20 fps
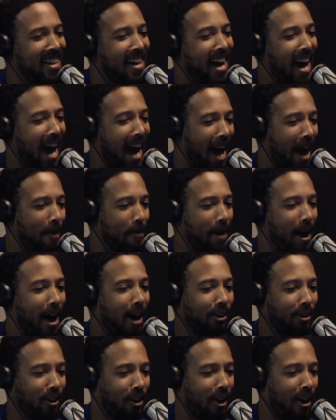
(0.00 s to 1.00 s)
I'm
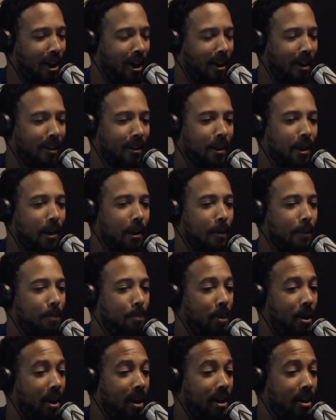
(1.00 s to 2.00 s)
out, y'all.
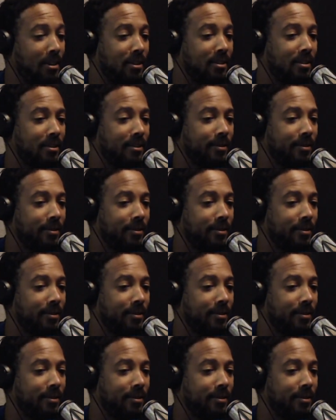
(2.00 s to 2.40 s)
Peace.